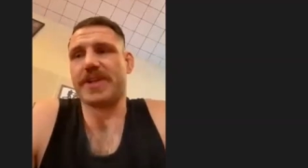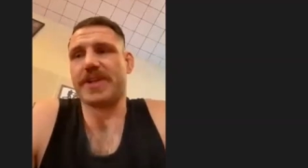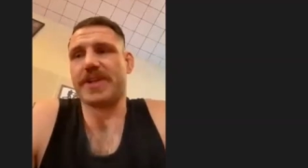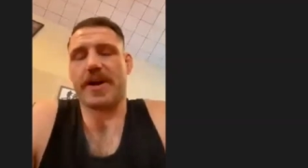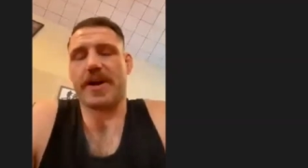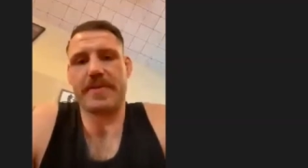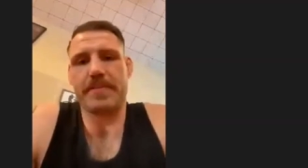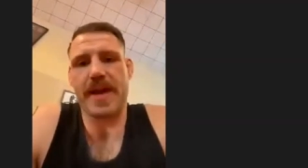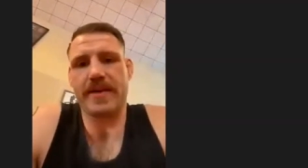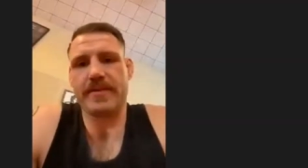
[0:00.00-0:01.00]
different,
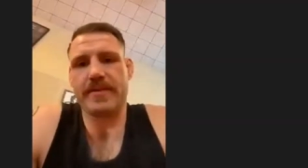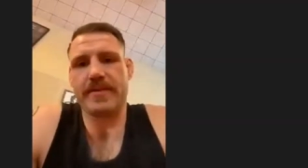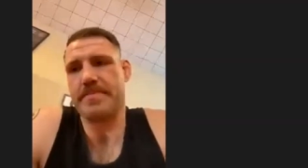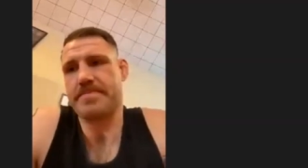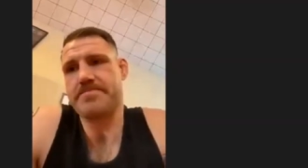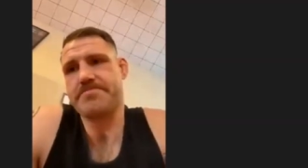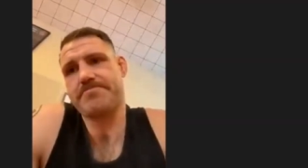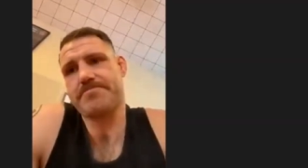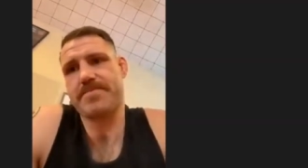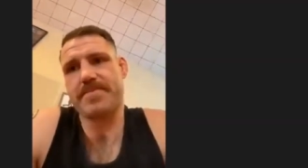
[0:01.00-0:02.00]
man. Um,
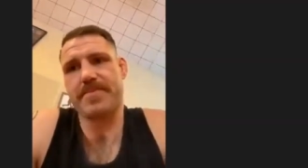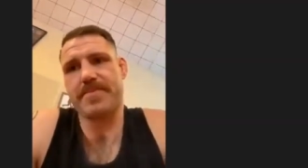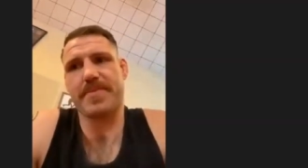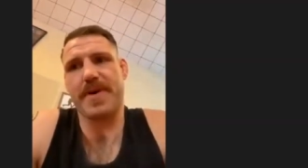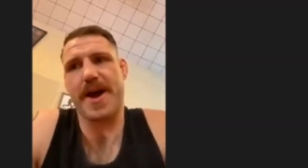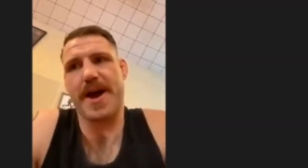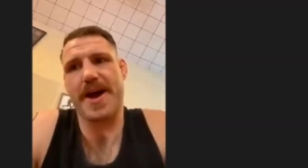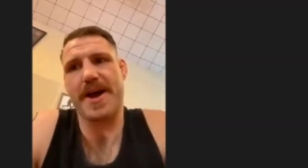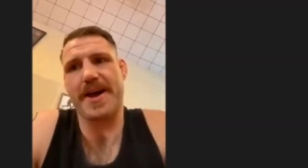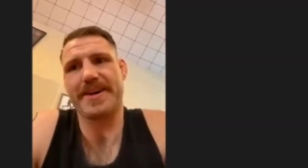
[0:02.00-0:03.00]

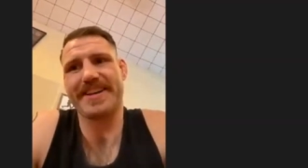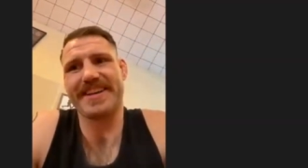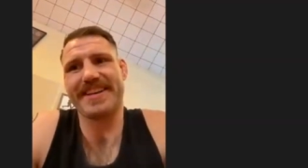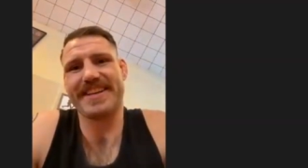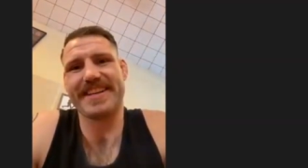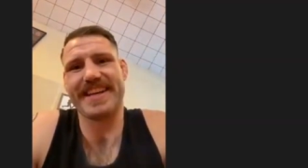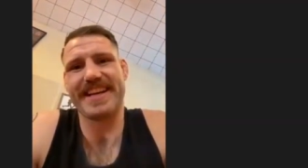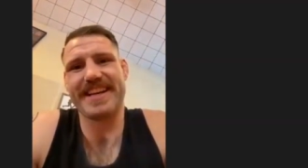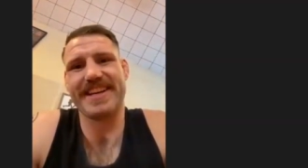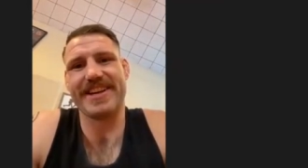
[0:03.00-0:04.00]
uh,
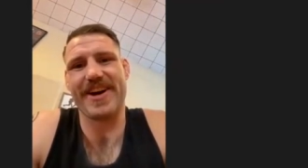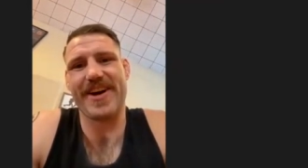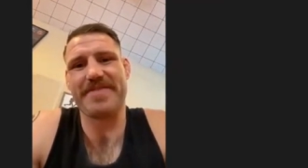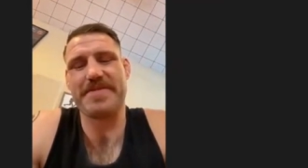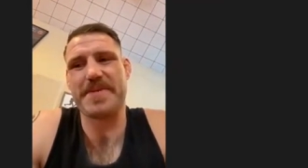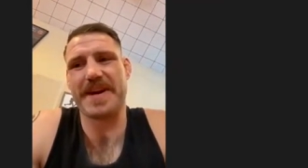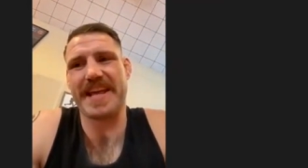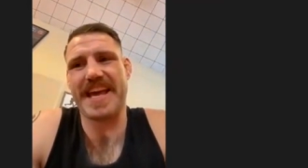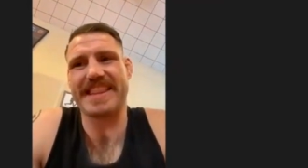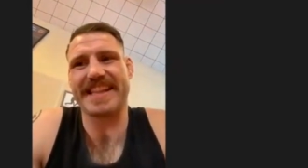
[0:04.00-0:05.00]
you know, everybody,
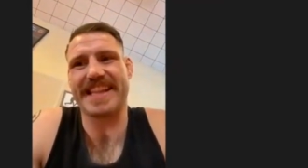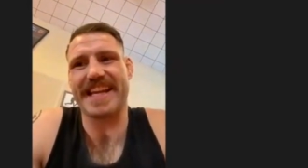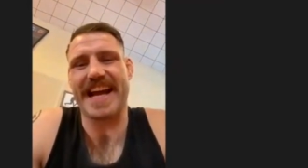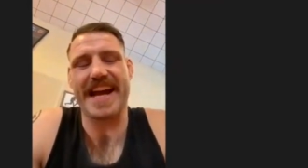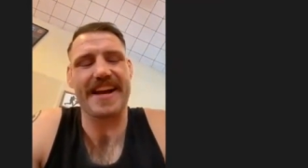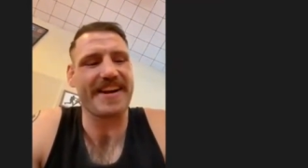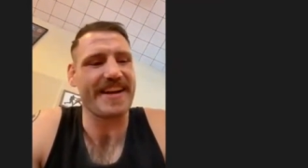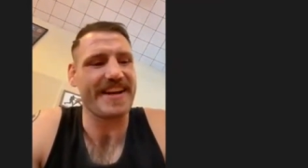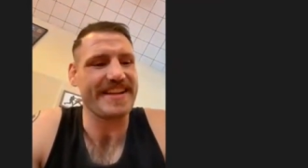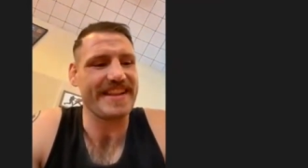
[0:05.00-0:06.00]
I think they kind
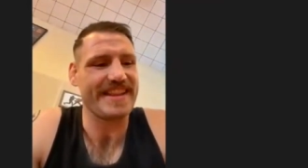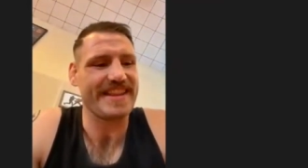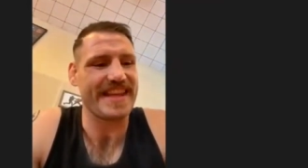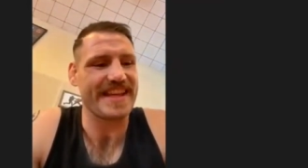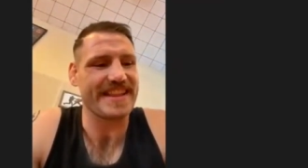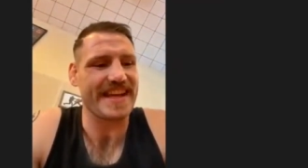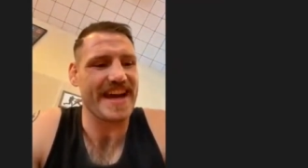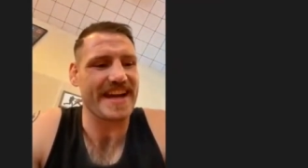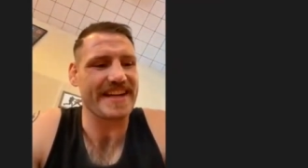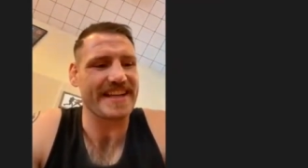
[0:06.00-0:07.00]
of think they
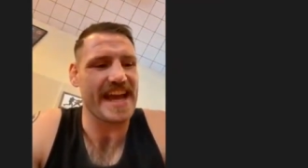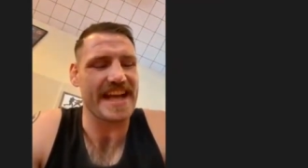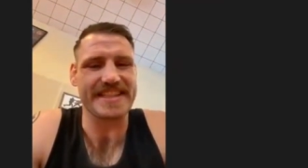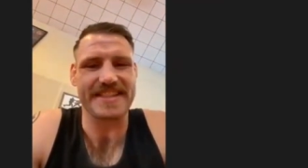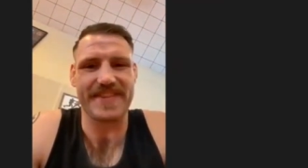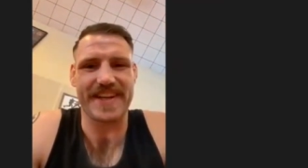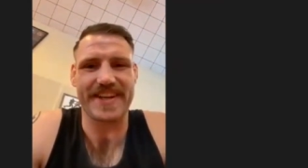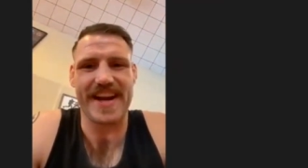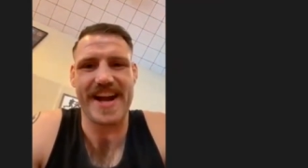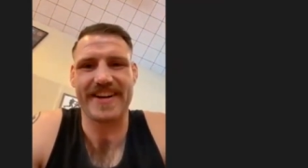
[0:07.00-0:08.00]
got Cassius
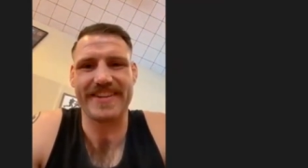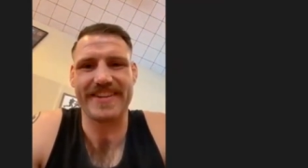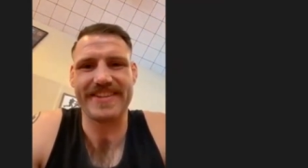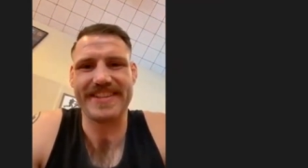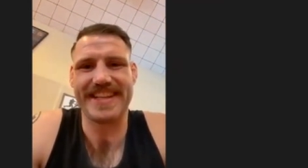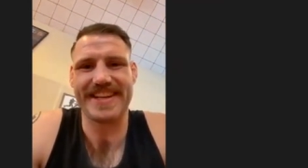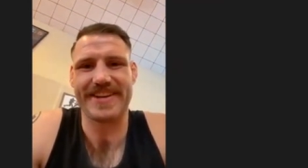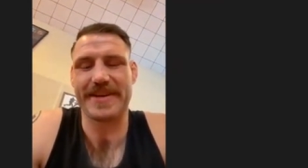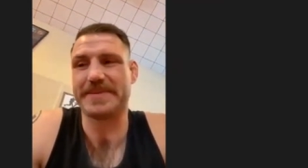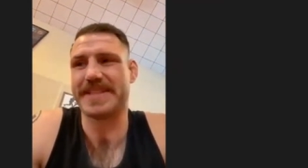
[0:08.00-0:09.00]
figured out, you know
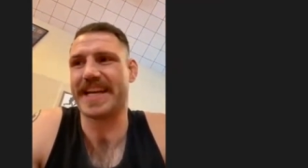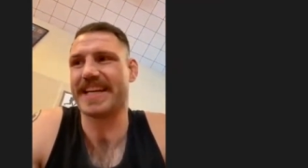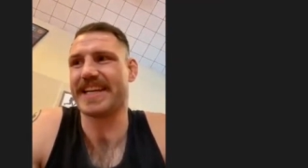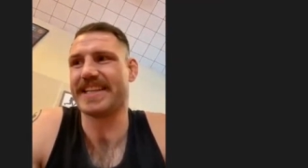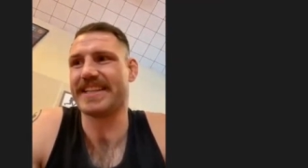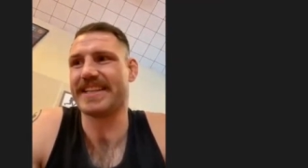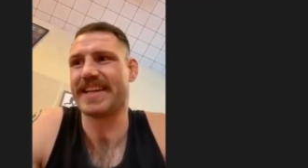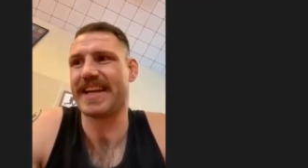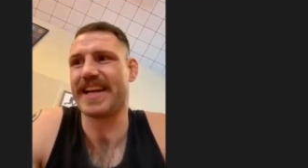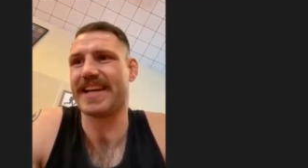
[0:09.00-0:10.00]
what I'm saying? And,
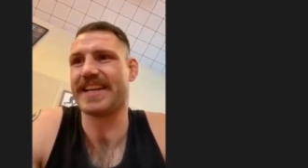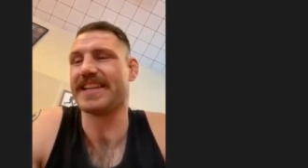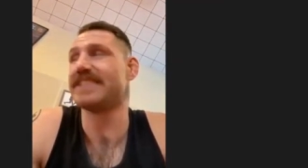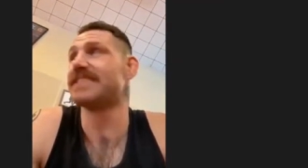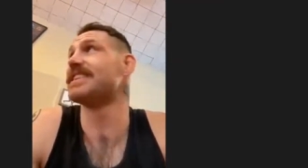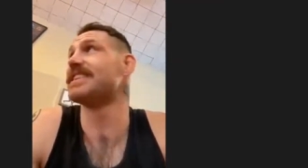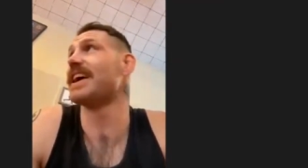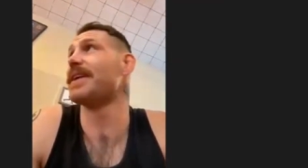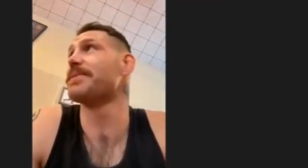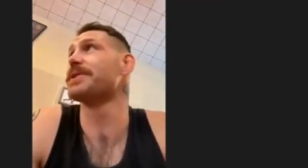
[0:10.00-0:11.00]
and it,
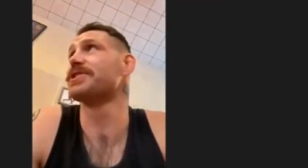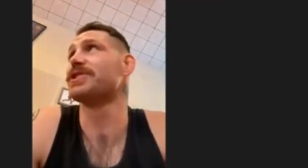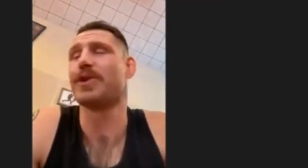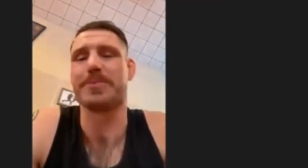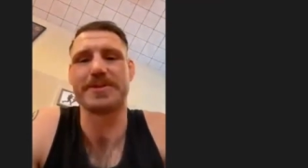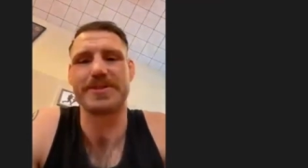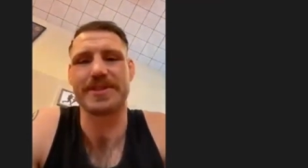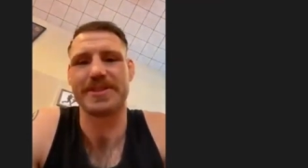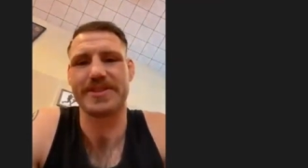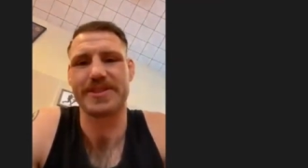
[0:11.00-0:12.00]
I'm going to show up and
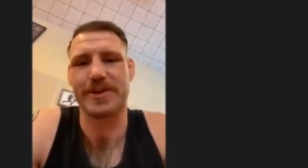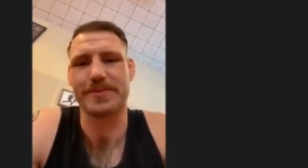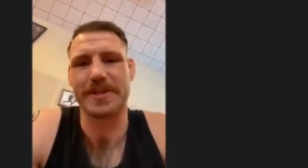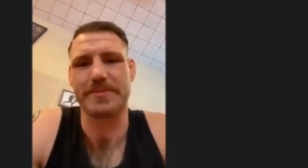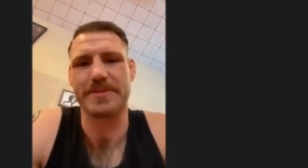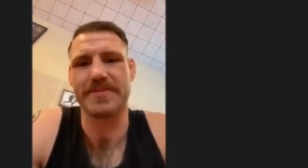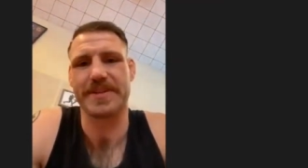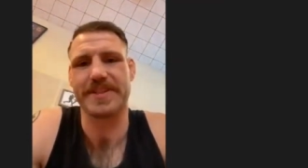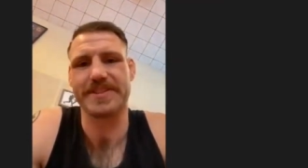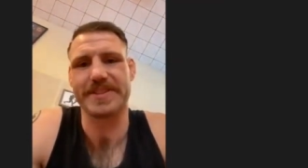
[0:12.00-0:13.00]
show them something
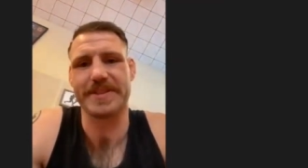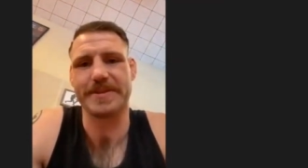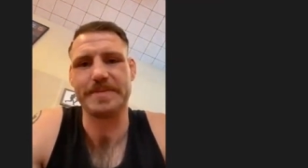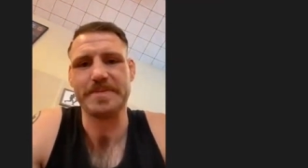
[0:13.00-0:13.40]
different. So